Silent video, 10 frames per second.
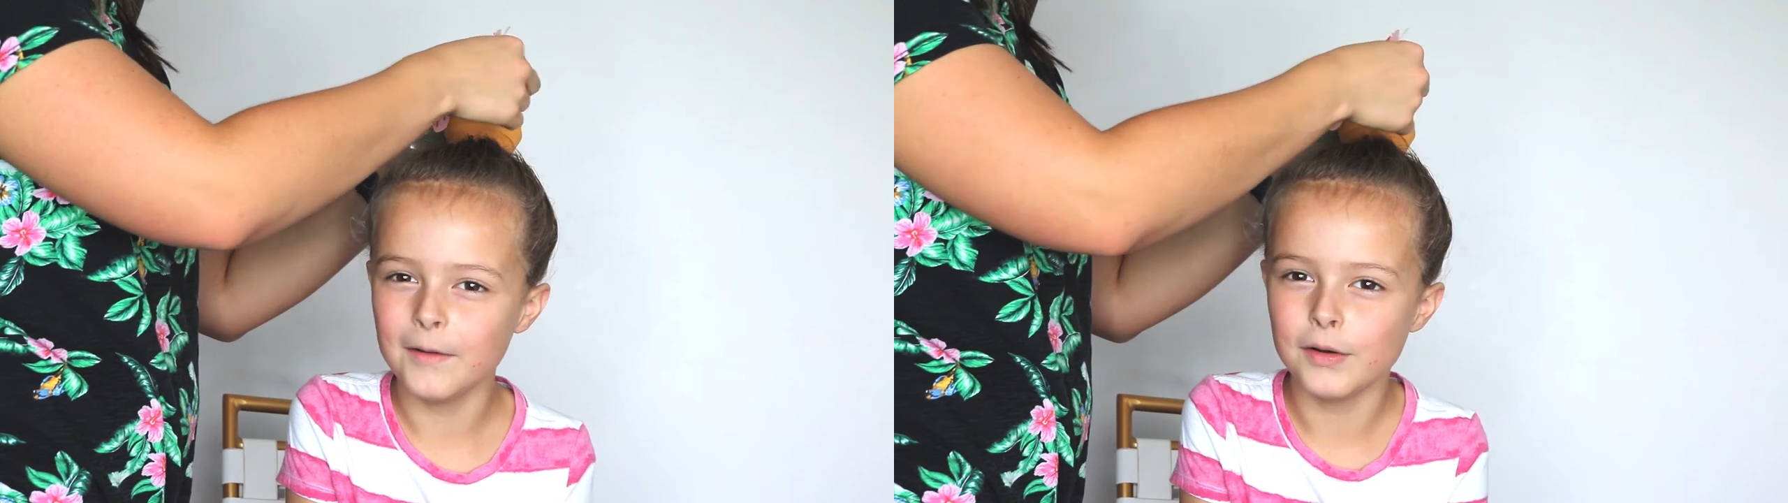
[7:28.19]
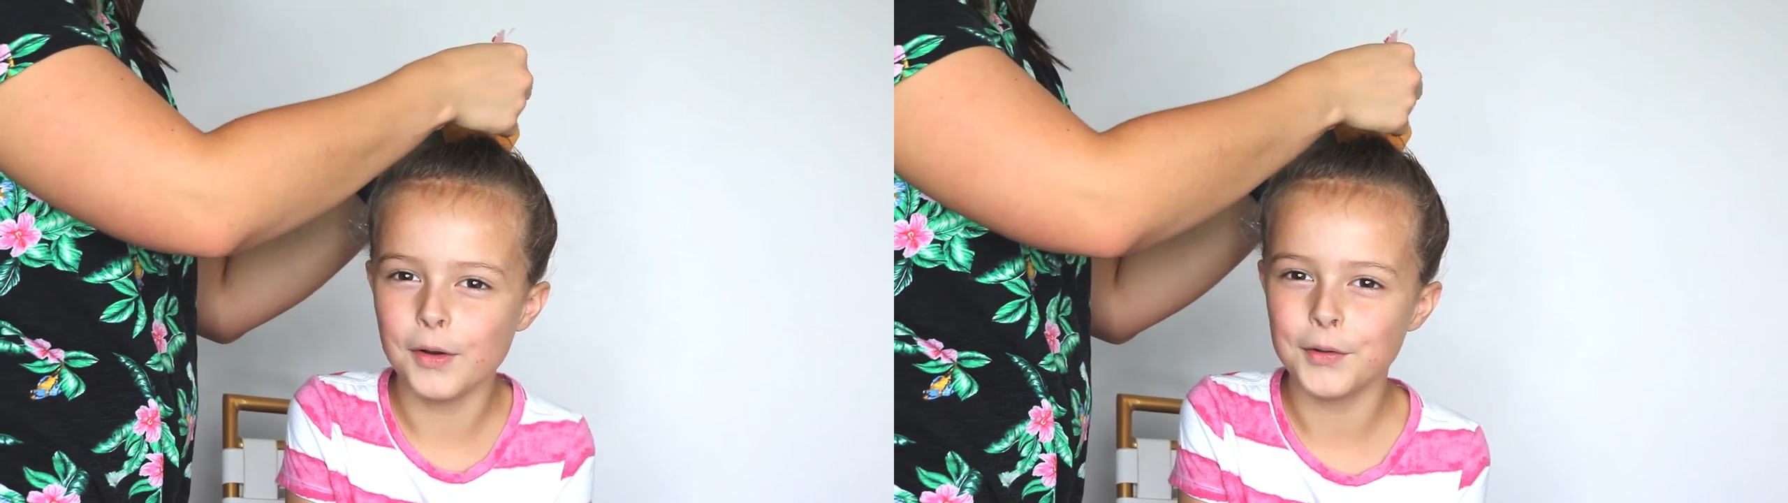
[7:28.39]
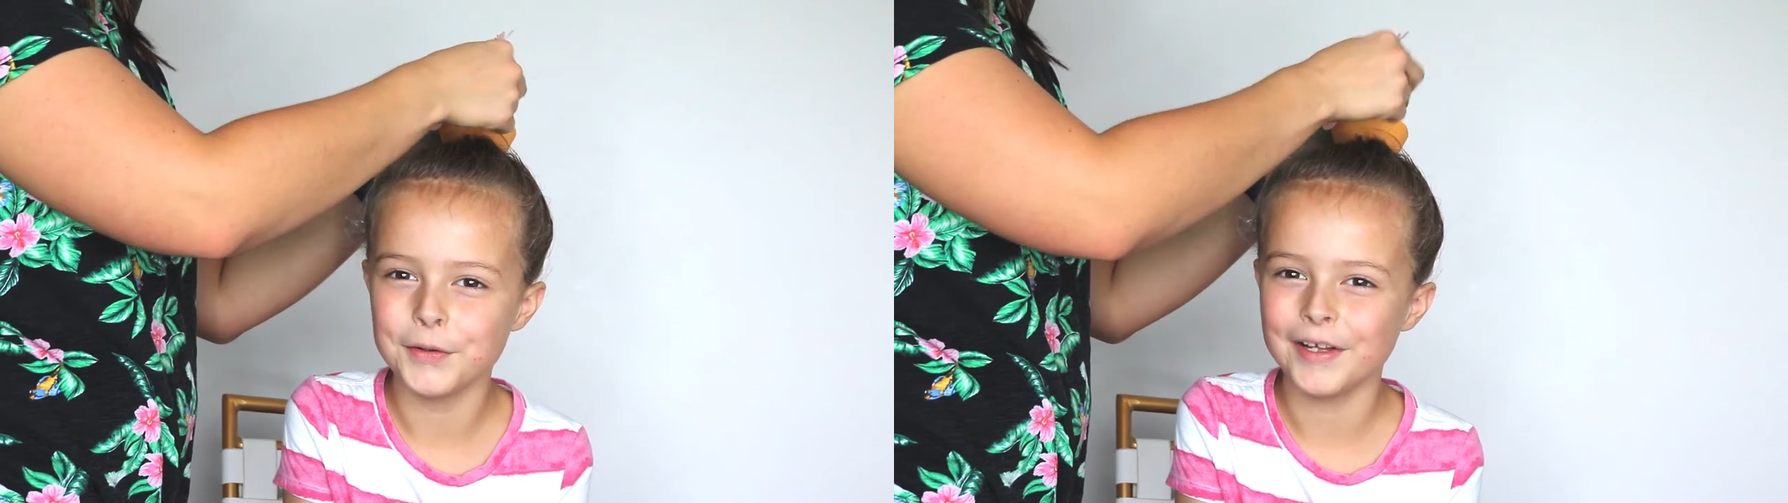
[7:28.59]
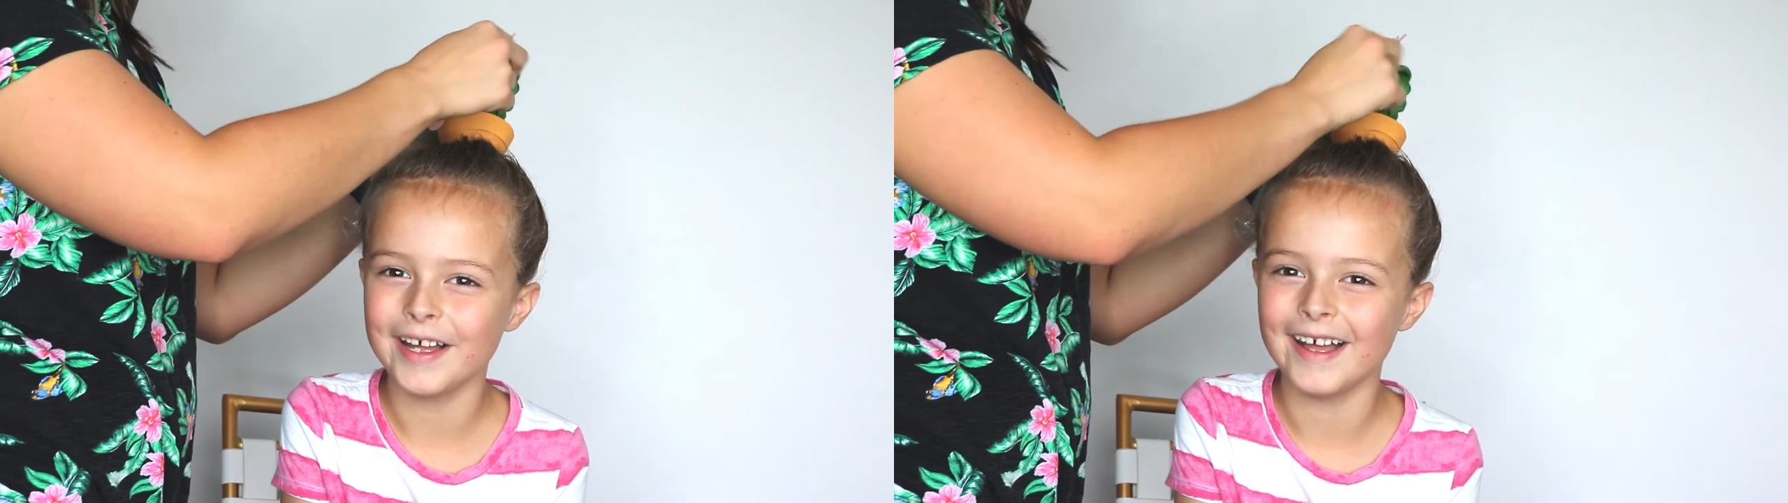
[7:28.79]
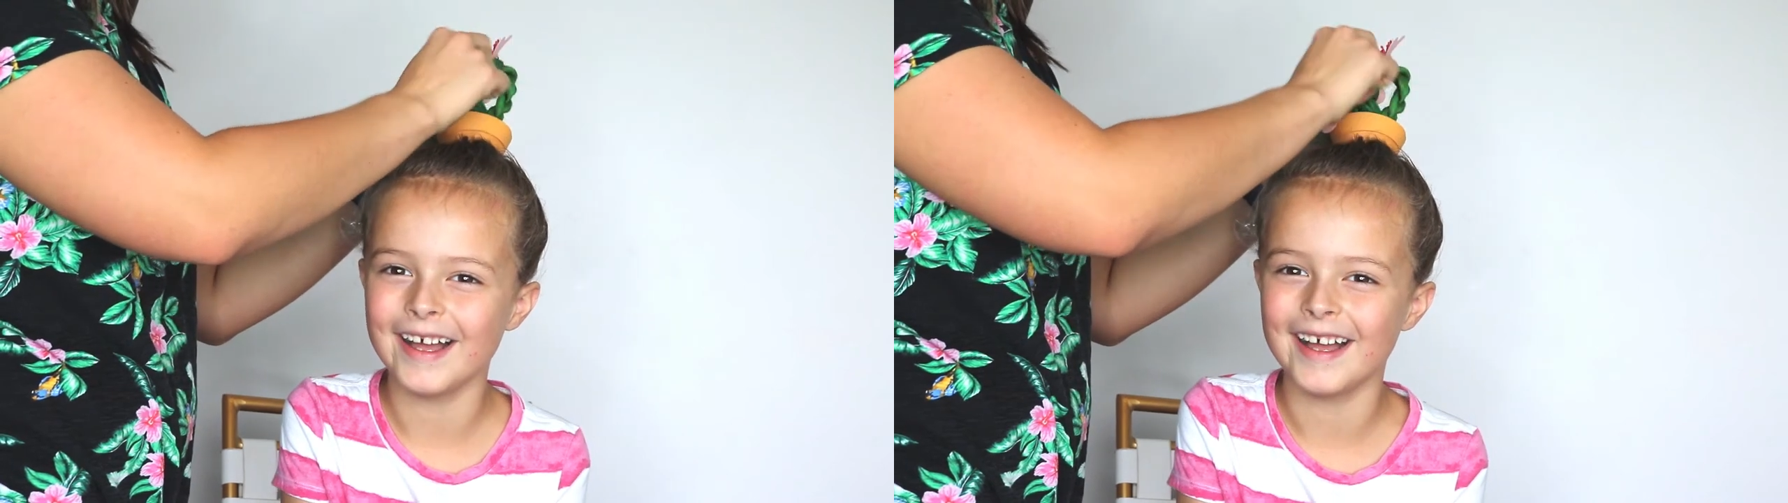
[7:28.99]
prick them
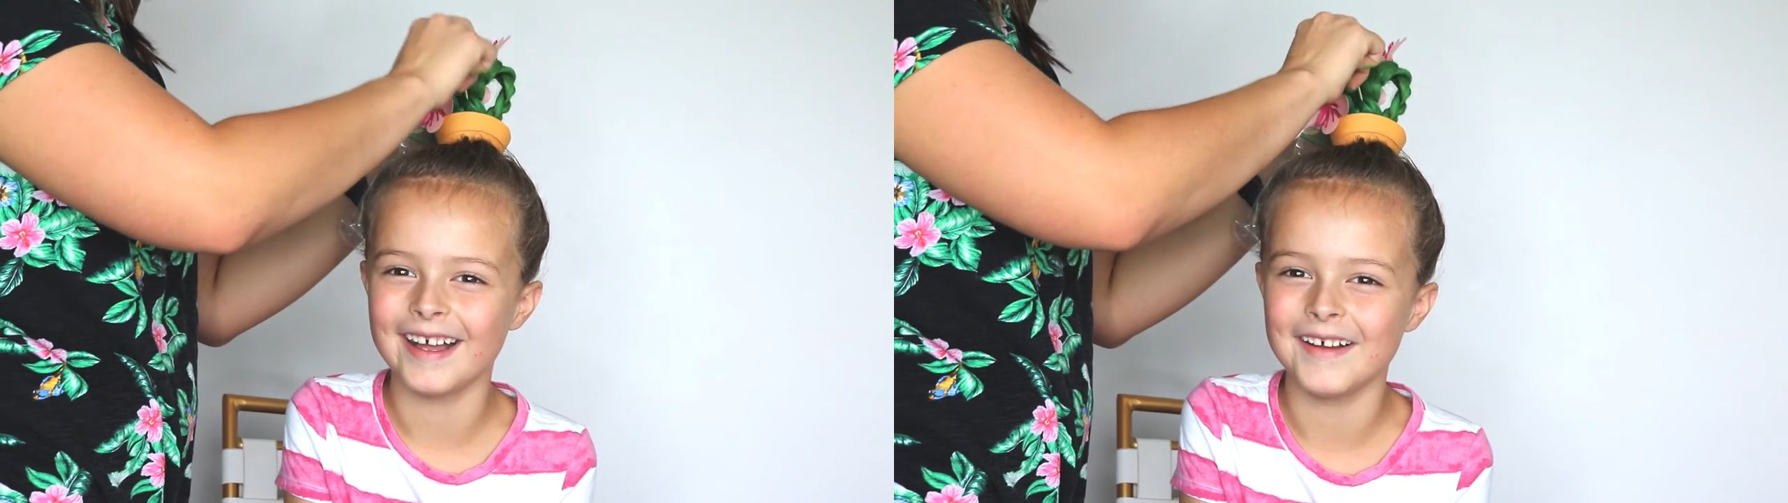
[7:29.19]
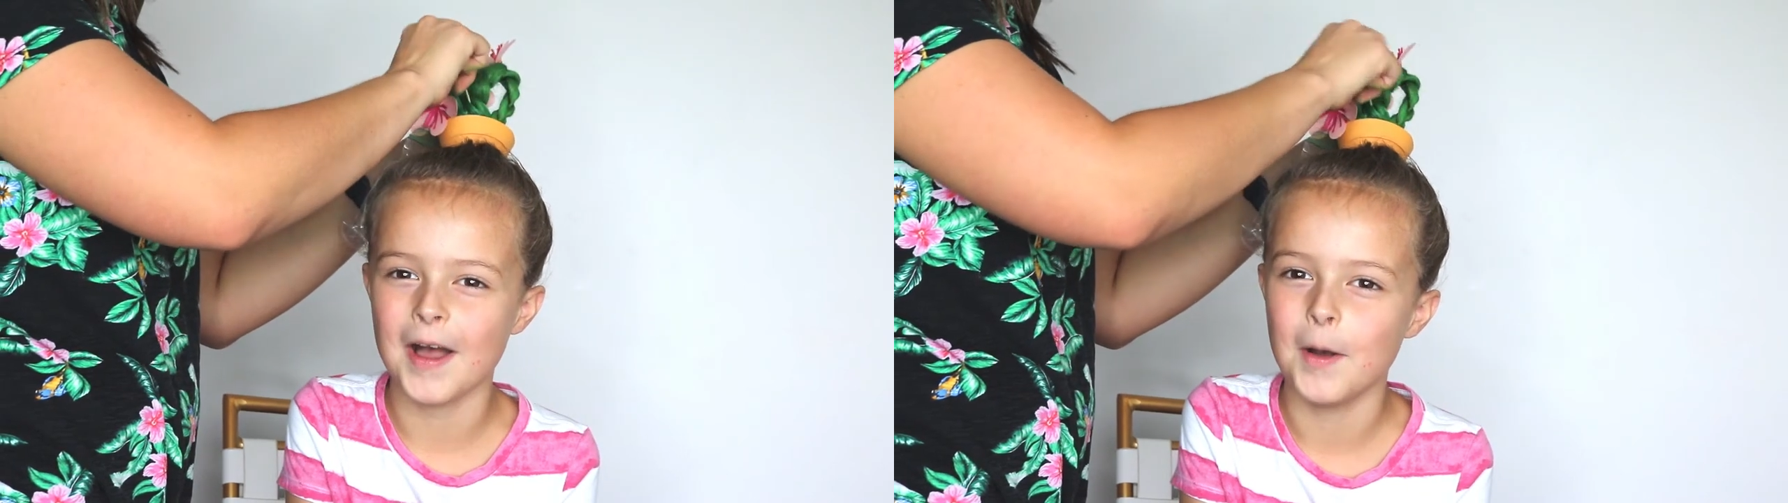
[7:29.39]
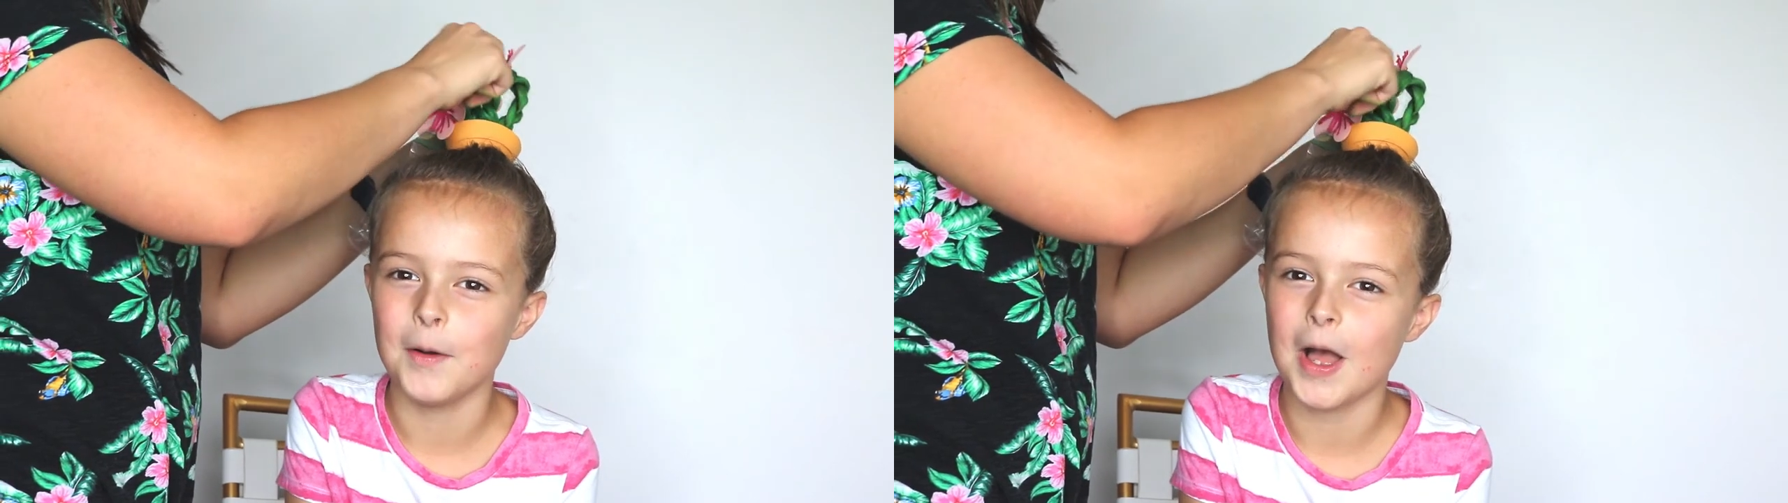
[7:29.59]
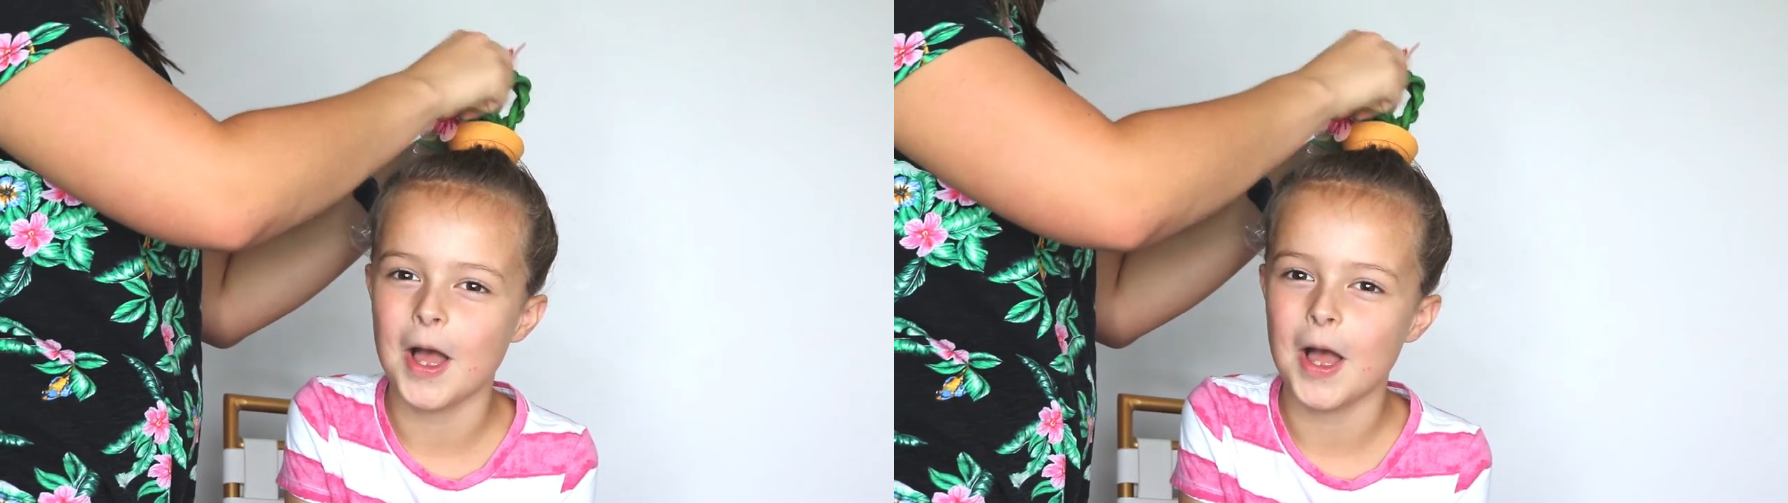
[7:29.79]
into